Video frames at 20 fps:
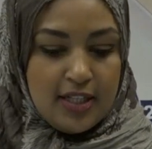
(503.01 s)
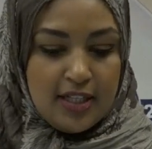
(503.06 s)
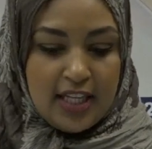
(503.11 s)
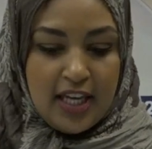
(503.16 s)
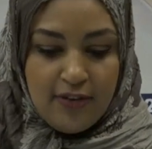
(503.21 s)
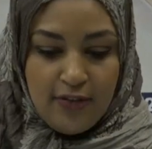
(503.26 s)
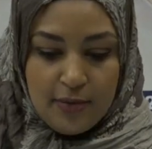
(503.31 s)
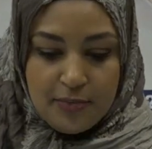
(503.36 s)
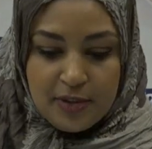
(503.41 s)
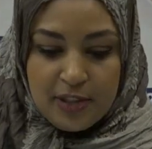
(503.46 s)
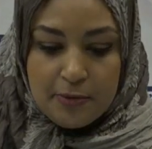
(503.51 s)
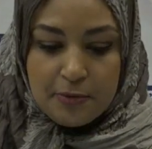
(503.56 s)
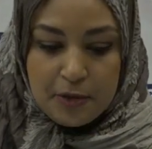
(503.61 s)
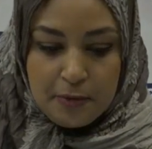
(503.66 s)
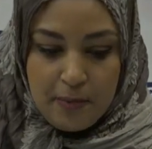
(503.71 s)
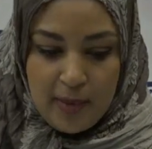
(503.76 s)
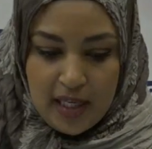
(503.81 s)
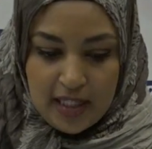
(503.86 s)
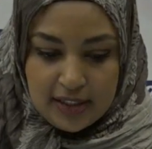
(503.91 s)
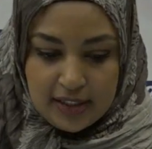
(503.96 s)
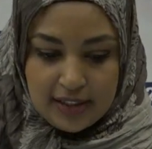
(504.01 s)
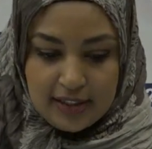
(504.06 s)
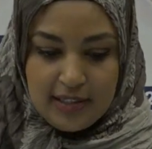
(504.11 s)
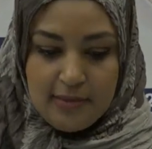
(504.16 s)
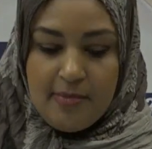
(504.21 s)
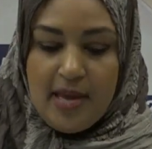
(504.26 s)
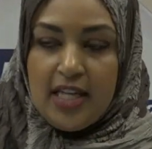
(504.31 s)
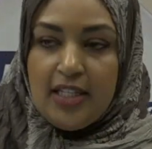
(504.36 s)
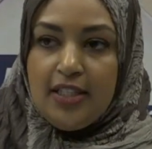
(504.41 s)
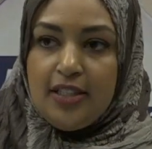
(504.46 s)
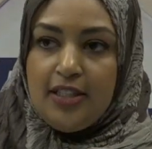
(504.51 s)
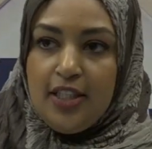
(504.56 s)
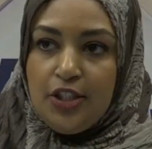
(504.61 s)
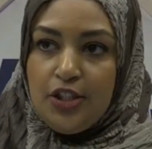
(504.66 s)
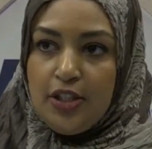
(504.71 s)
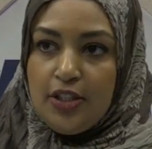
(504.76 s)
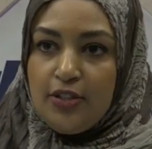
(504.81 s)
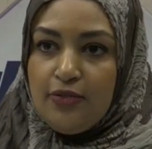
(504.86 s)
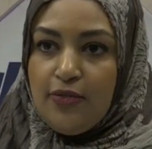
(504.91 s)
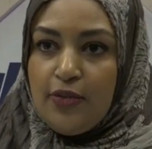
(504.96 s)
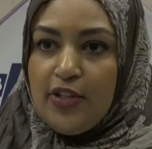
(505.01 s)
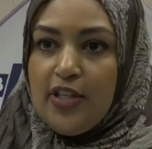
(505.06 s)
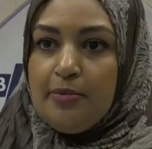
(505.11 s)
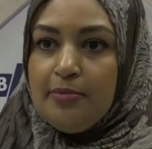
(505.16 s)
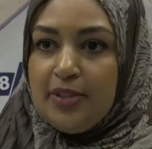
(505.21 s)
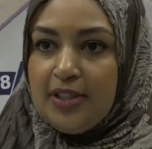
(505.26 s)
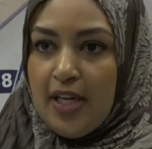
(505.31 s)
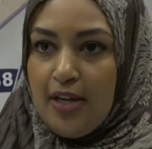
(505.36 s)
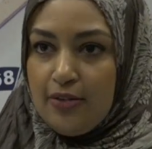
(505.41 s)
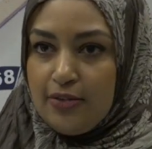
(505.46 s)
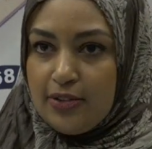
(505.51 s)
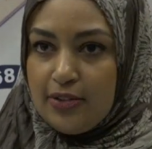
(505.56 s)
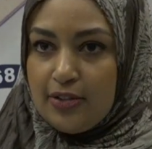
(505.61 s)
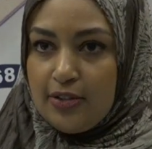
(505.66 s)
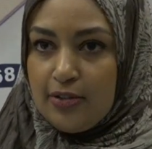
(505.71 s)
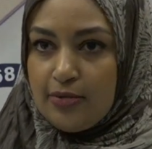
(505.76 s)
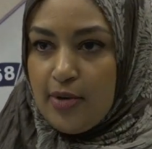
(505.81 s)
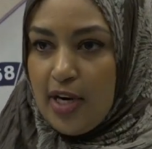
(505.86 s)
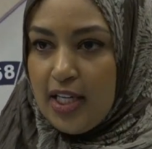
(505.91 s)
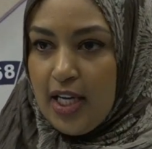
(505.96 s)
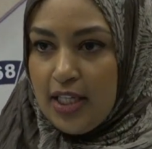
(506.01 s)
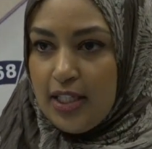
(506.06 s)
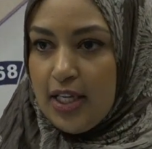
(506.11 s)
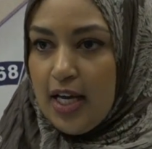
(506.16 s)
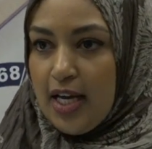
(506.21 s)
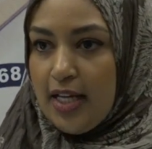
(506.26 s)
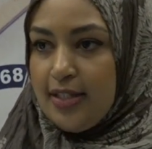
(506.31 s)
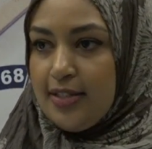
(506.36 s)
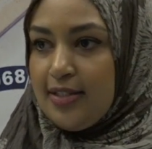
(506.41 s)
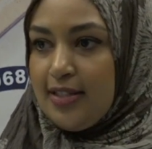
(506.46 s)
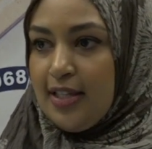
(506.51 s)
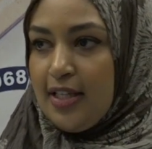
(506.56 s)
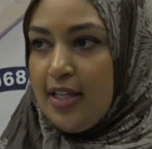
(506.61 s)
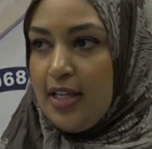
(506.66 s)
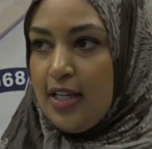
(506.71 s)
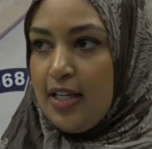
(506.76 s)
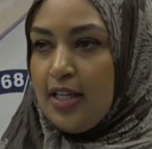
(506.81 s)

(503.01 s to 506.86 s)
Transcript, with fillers: Give them some space to make decisions for themselves, to recognize,